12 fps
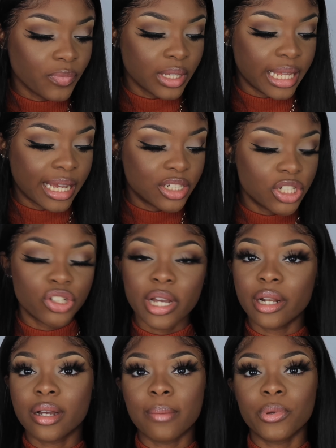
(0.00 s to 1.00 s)
Like I just tried
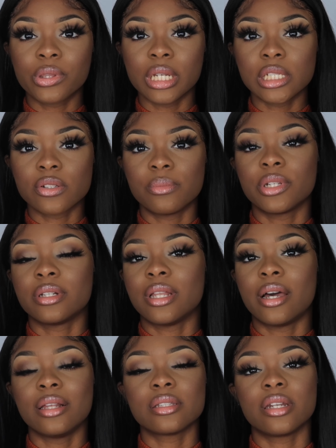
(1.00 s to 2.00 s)
a couple things from their
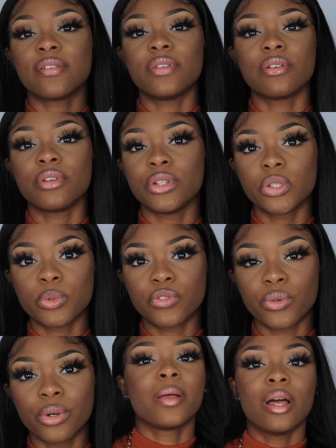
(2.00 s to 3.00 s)
lines that I've never used
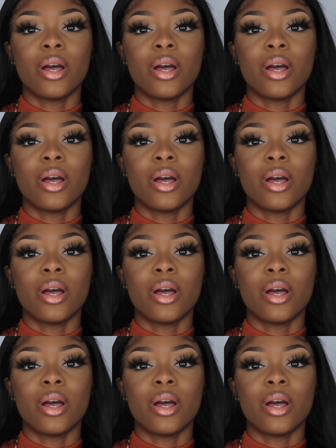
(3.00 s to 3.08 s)
before.